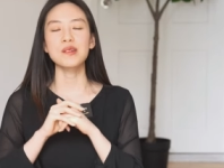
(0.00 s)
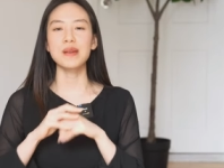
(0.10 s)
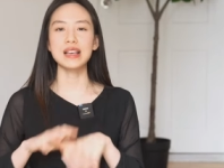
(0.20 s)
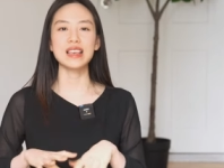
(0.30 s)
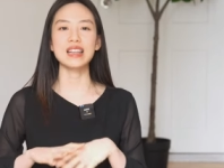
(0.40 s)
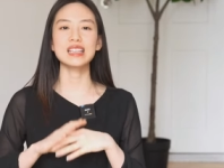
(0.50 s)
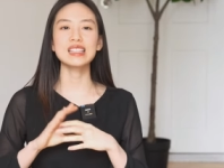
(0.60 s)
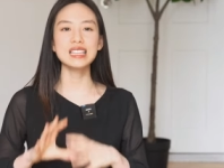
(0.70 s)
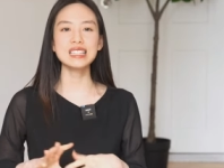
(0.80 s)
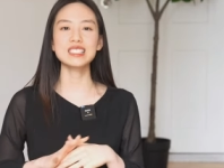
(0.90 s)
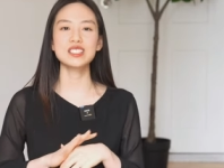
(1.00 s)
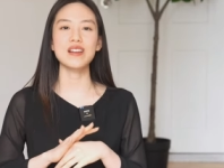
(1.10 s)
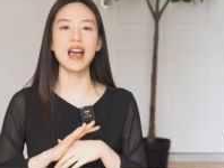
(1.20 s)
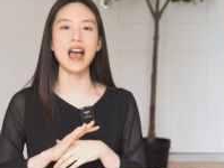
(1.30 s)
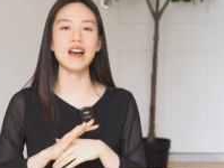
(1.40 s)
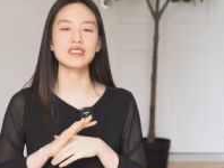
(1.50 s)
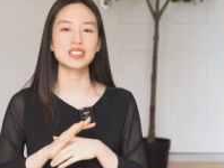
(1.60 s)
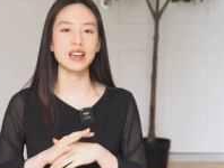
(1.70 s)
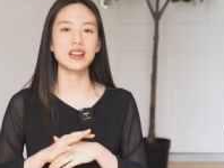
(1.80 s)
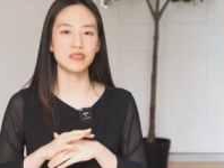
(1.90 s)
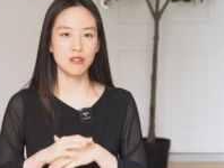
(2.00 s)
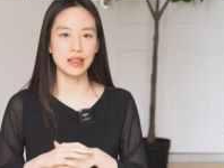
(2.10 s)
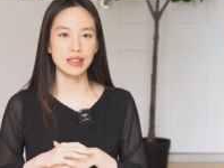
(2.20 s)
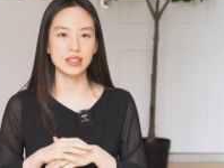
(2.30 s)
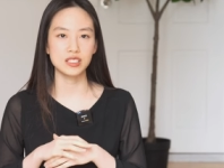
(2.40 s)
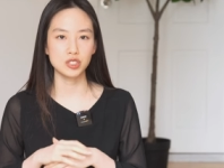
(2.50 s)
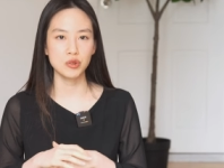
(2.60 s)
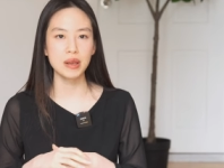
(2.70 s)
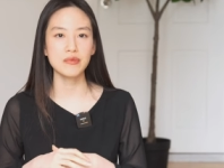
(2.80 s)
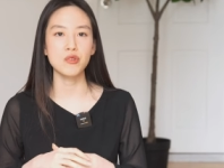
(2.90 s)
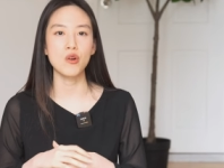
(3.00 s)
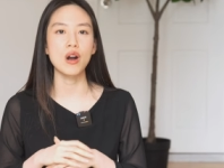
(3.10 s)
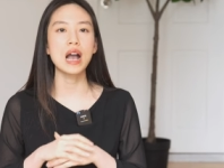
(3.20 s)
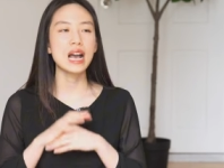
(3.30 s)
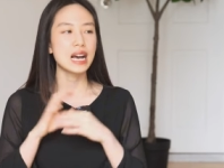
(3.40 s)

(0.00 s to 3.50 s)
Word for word: by then at least you have started writing a script for